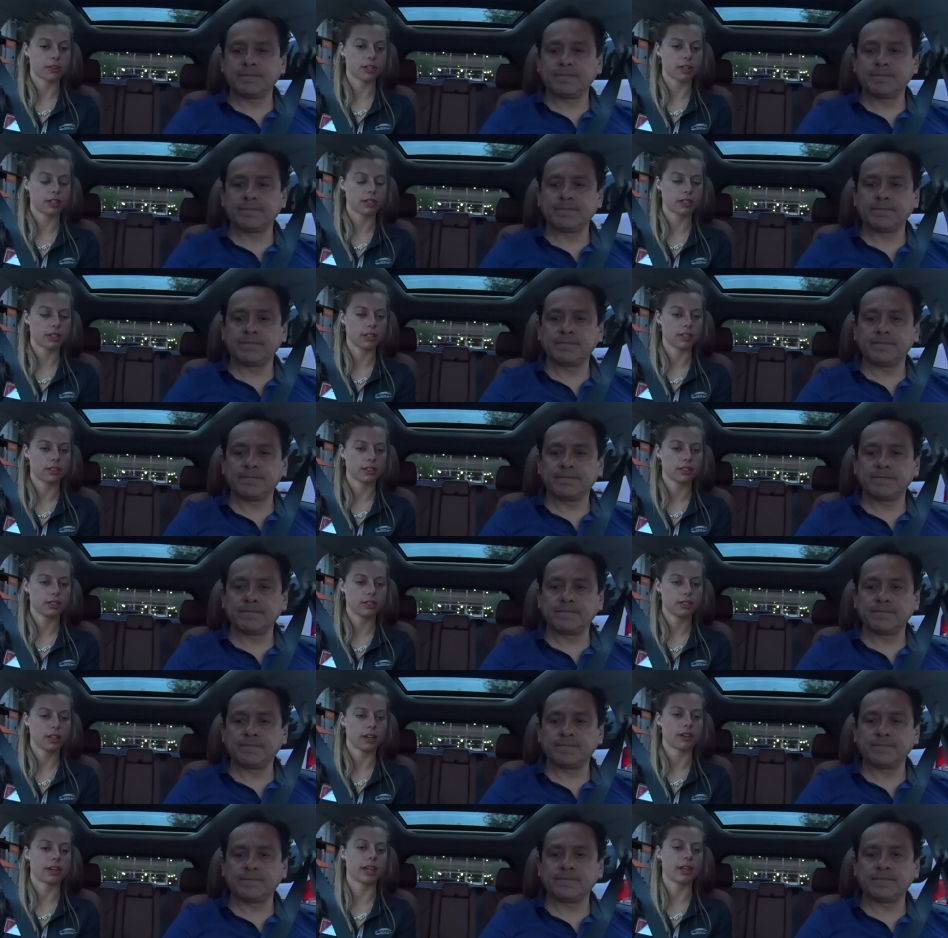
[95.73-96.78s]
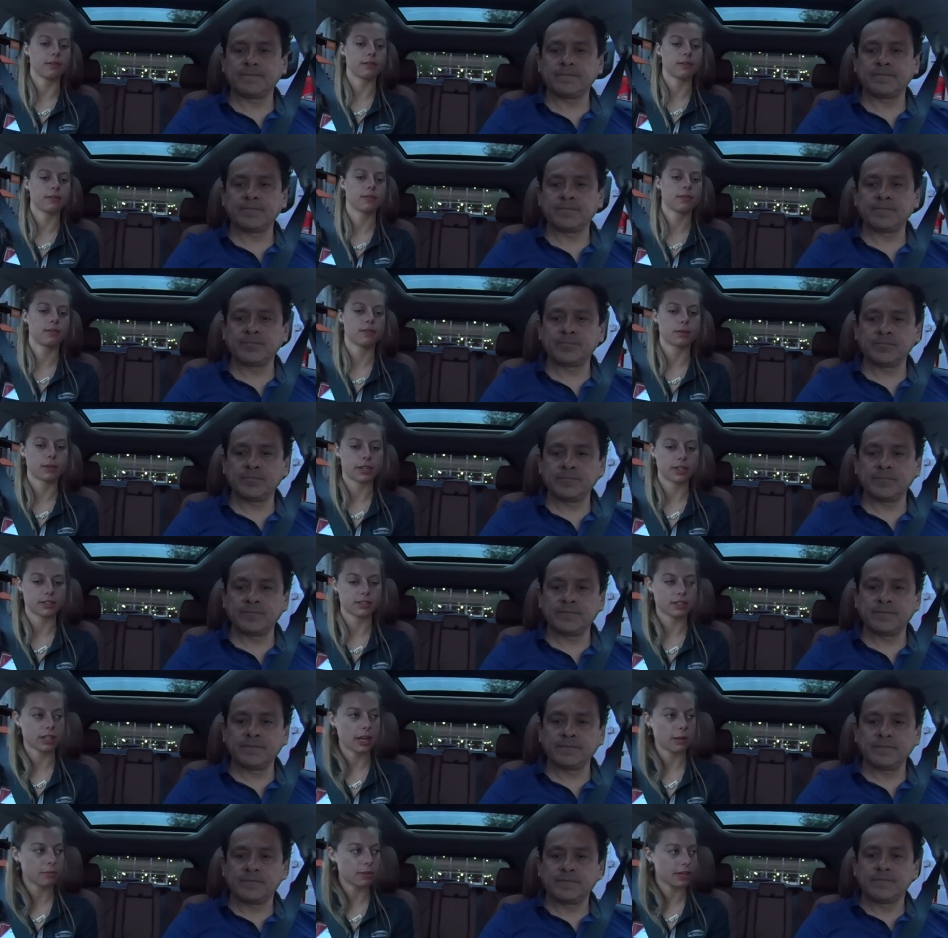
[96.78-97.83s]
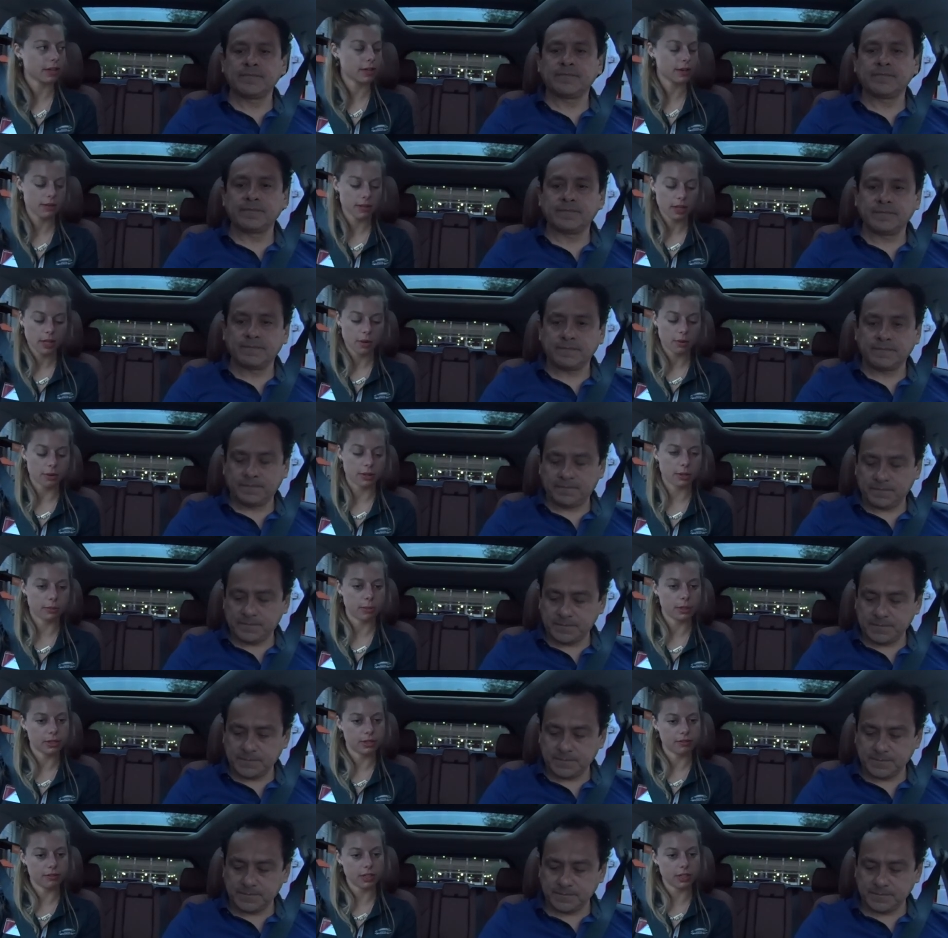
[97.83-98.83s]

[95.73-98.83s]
Speaker 1: Talking. Okay. We're going to stop here. We're going to put the